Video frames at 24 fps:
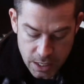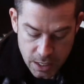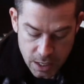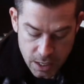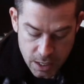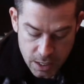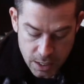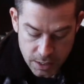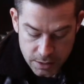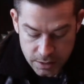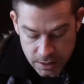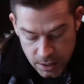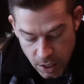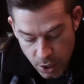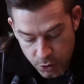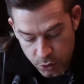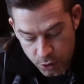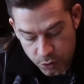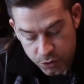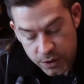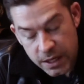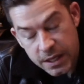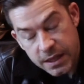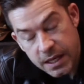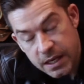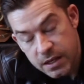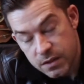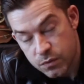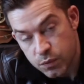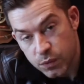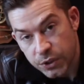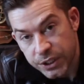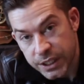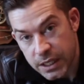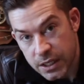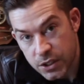The other thing that is
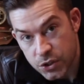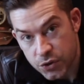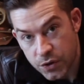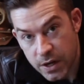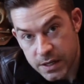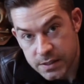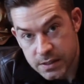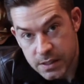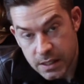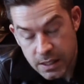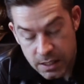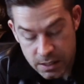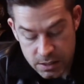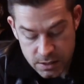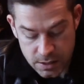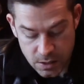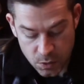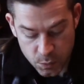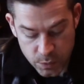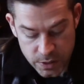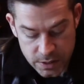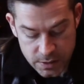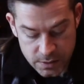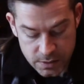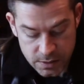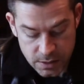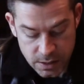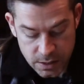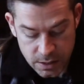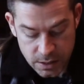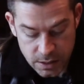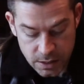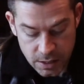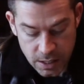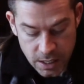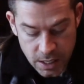really interesting is that we
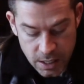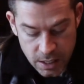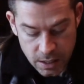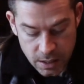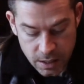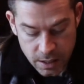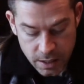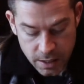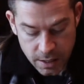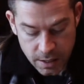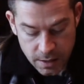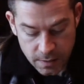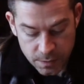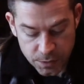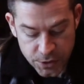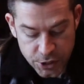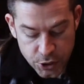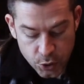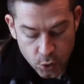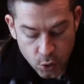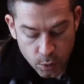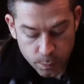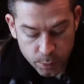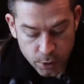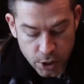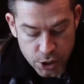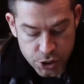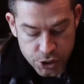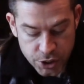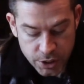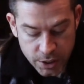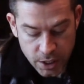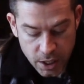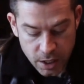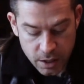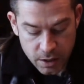see the
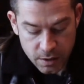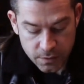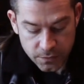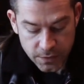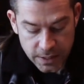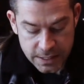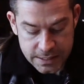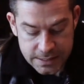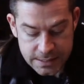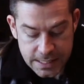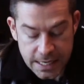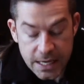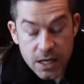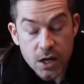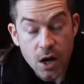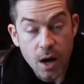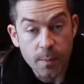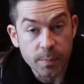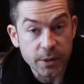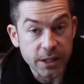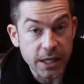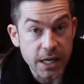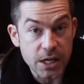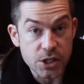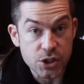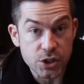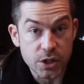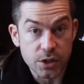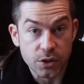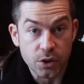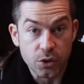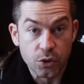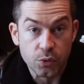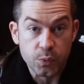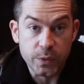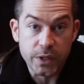incorporation of a date complication at
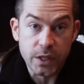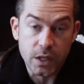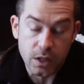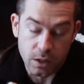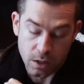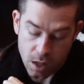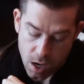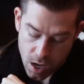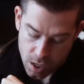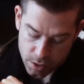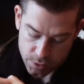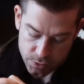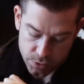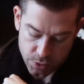the 3 o'clock.